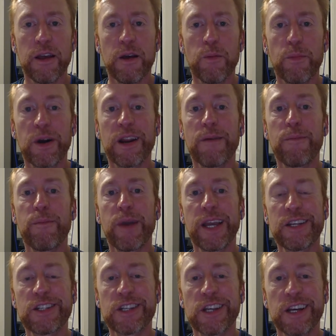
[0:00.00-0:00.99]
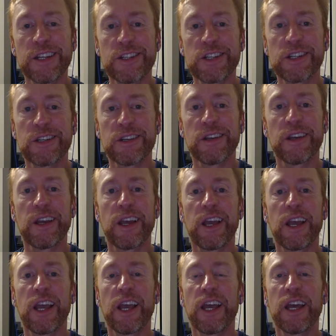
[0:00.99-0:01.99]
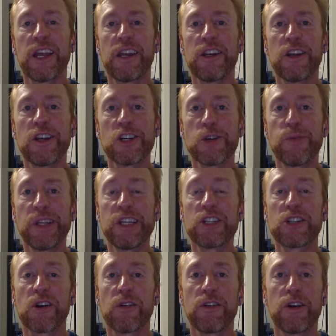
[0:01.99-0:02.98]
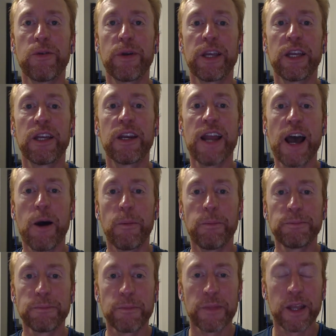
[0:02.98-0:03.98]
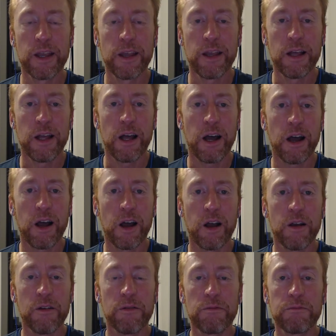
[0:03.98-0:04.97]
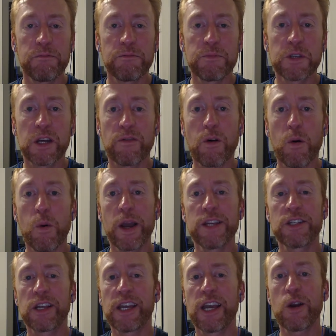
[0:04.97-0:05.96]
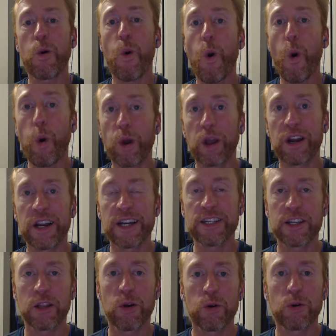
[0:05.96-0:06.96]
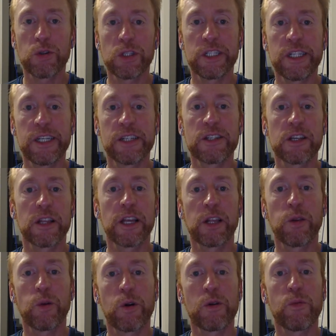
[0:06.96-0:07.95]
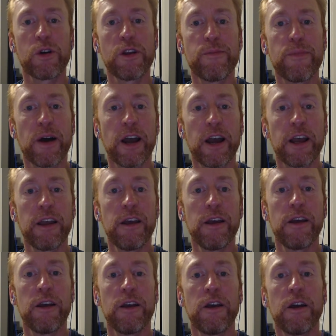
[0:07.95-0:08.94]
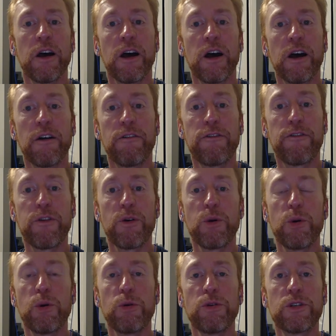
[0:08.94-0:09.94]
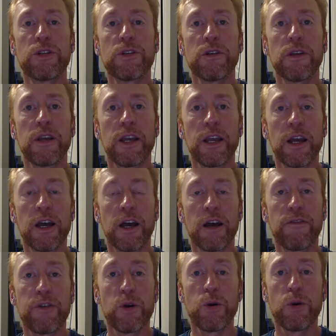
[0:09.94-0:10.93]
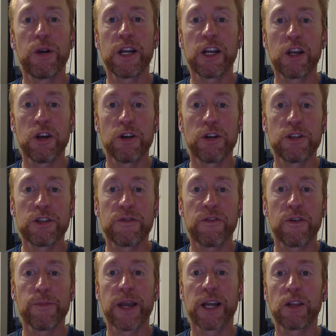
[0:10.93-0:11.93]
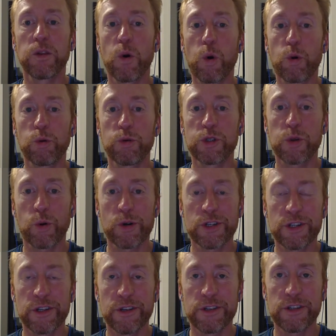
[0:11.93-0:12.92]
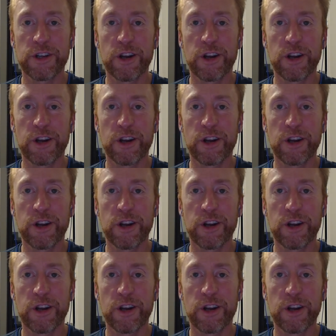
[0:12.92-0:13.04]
but it makes sense, and you should really start doing it now. Several ways to get organized locally is to learn where you buy food and goods from local sources.